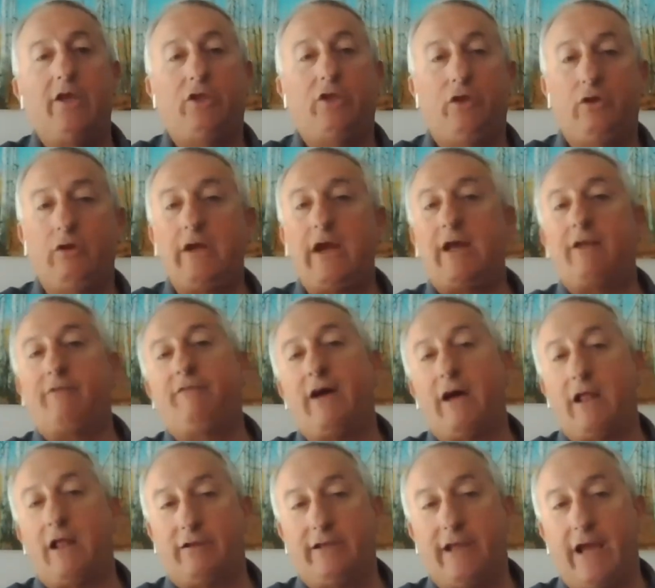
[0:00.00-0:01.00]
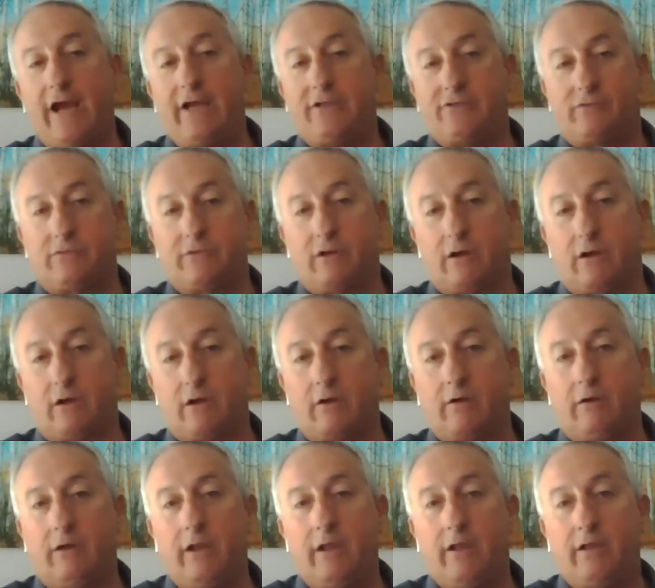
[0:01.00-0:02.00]
You got to file a tax
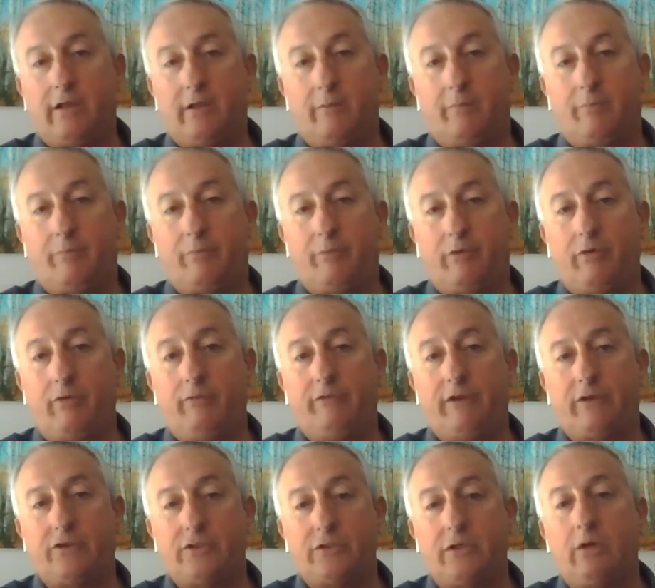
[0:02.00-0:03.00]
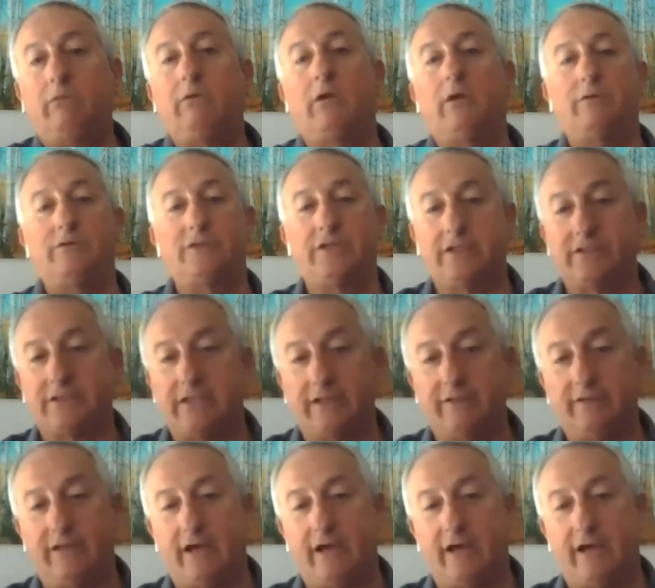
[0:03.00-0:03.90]
return to prove that you don't owe $16,000.